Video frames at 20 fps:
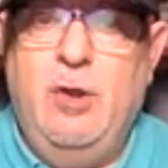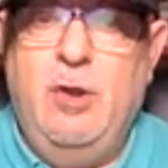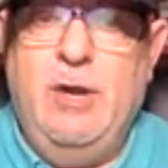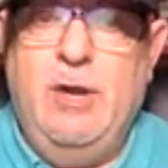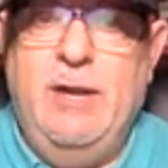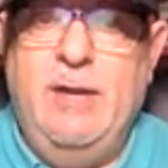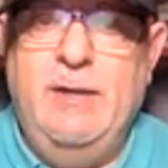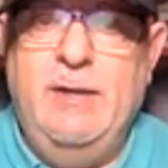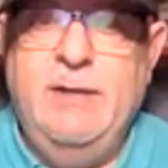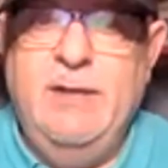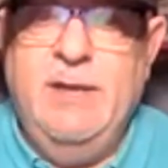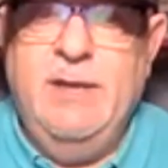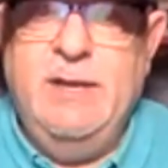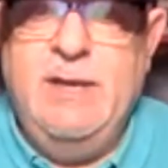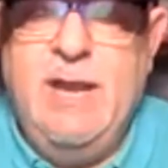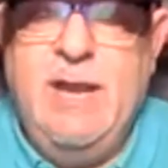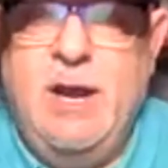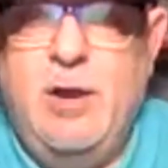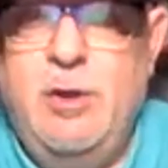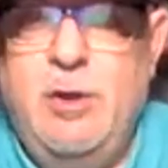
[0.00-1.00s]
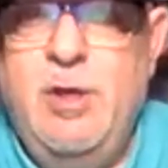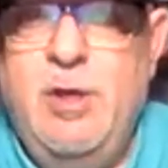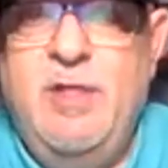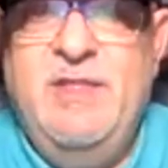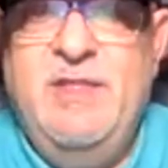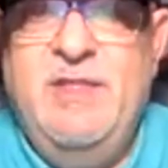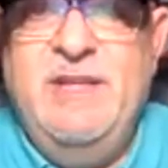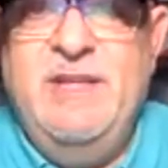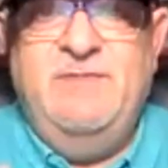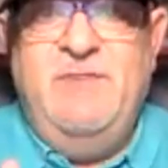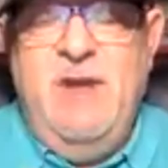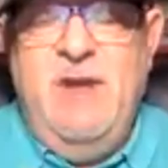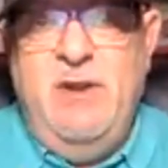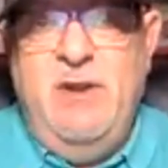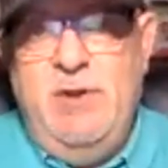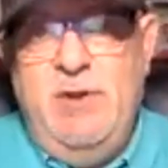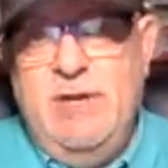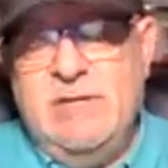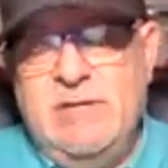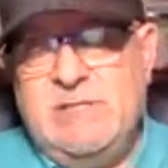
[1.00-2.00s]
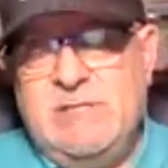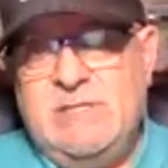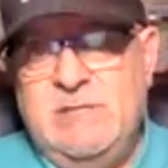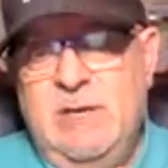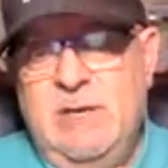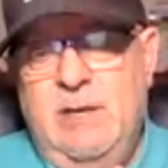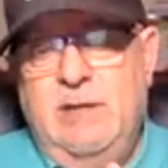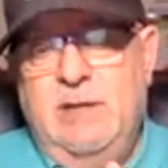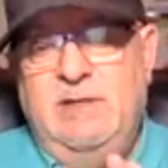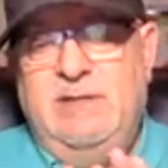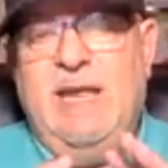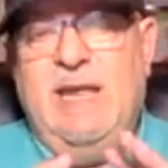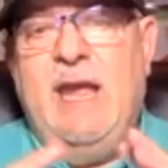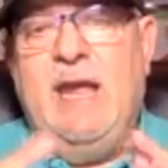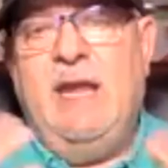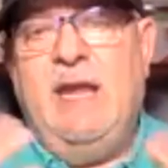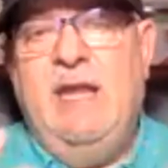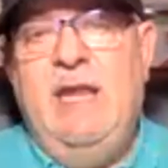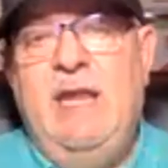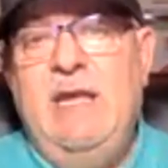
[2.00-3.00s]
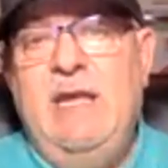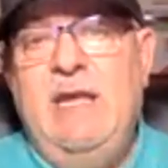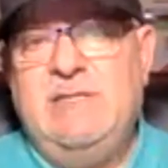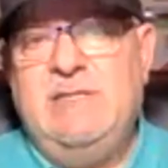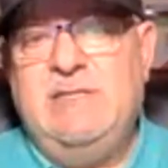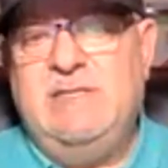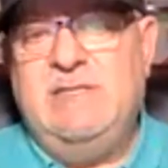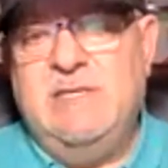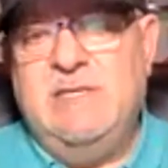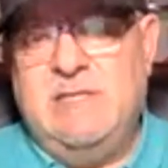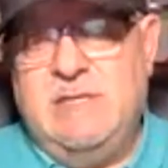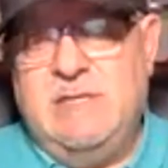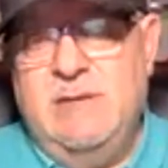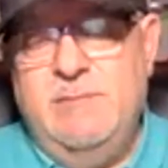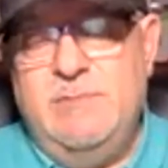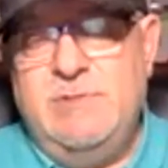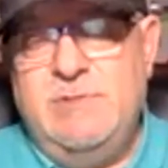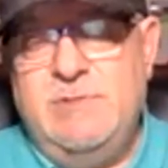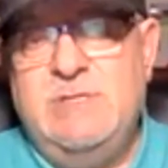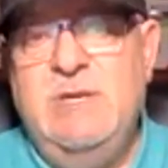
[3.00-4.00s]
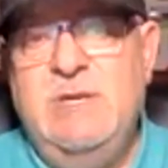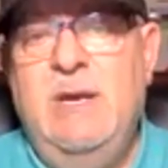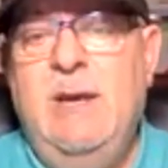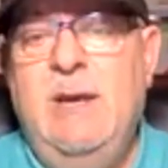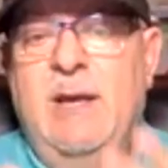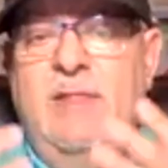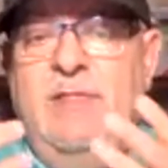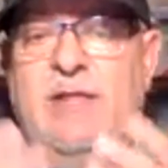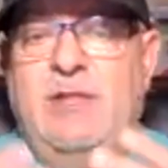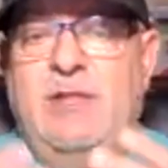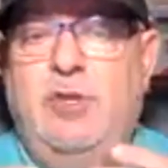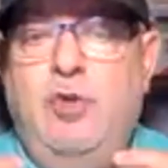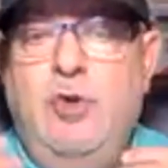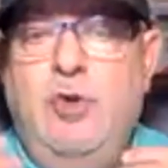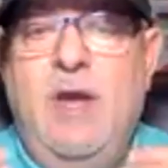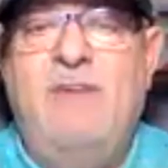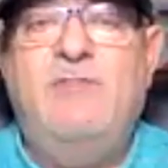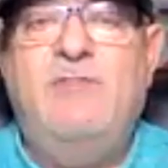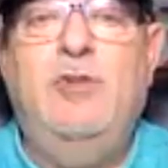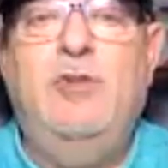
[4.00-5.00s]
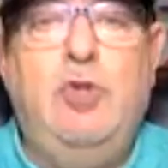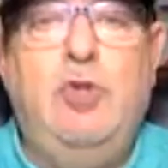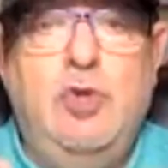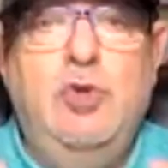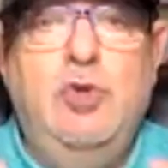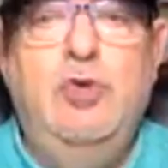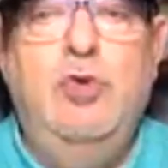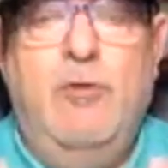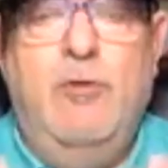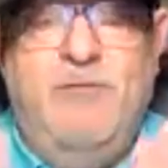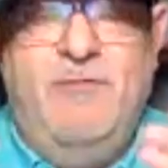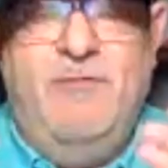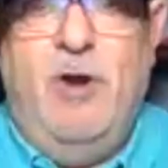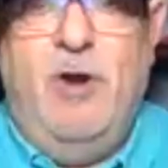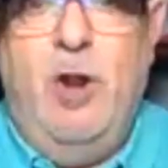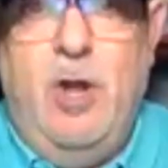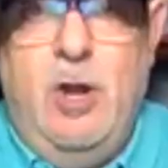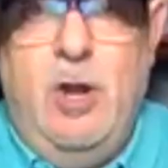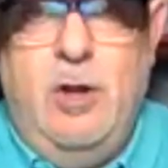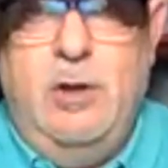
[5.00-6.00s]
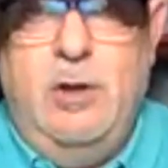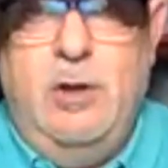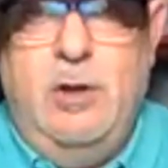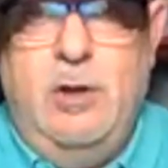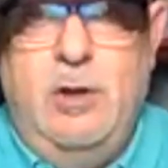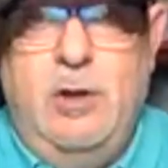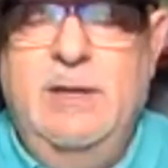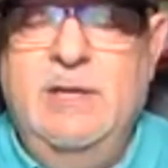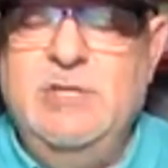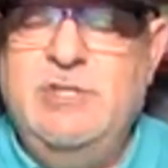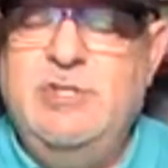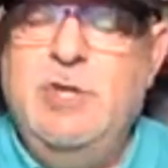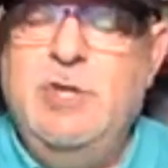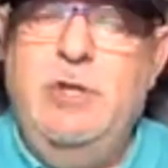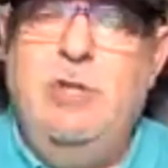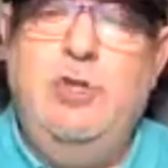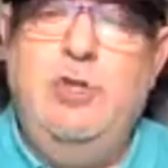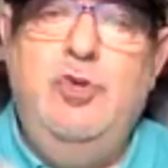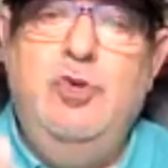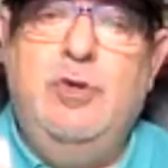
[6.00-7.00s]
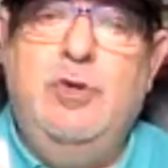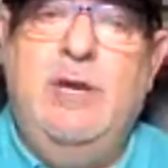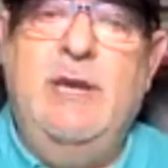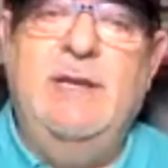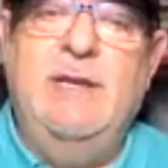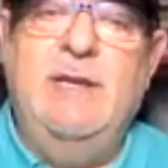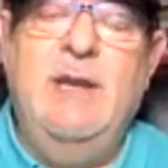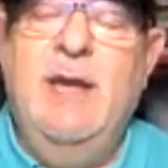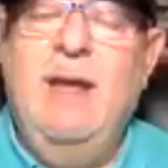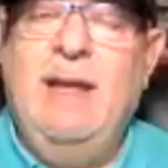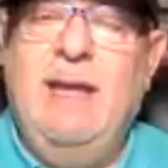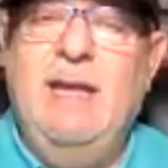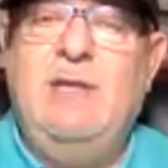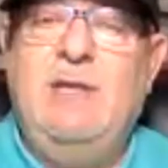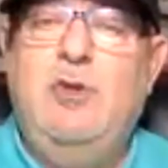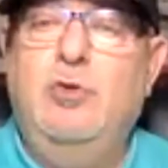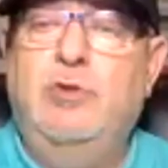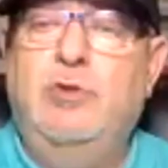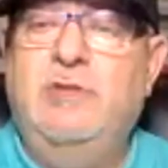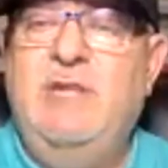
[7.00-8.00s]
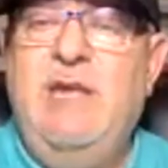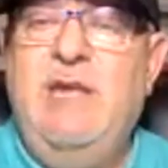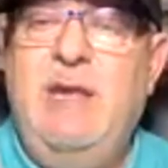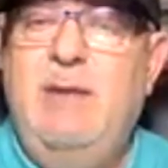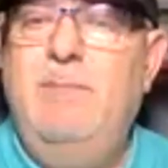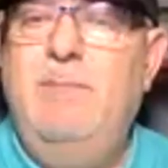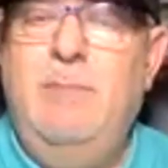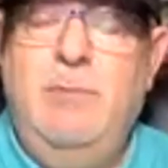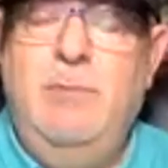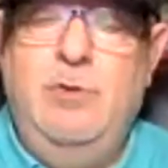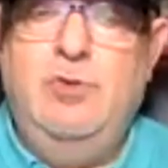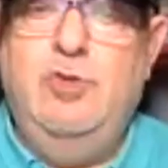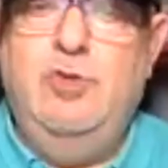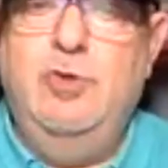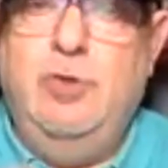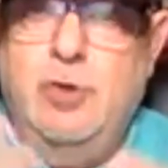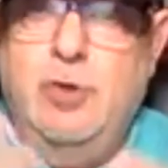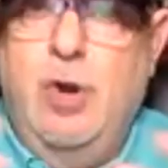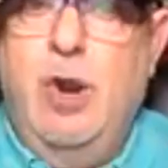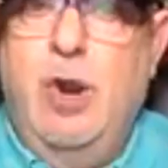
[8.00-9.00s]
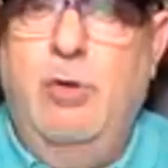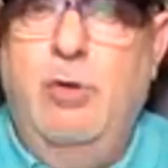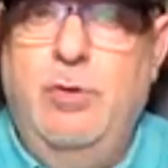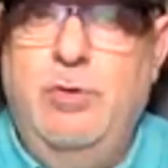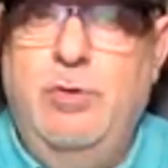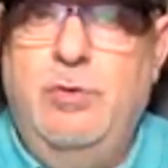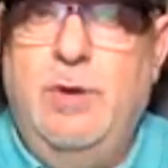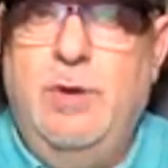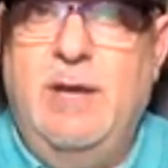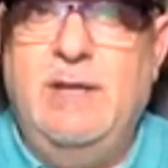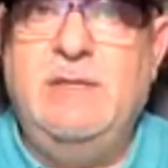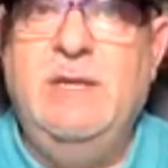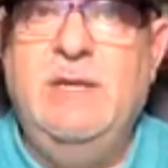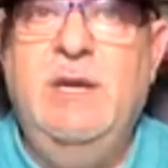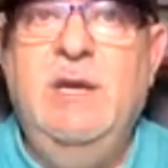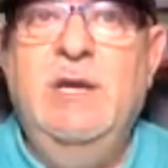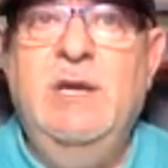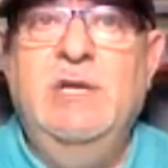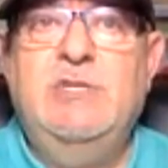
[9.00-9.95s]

Okay. Now, there's various techniques, systems that you have to do or follow so that you can get your team to grow, right?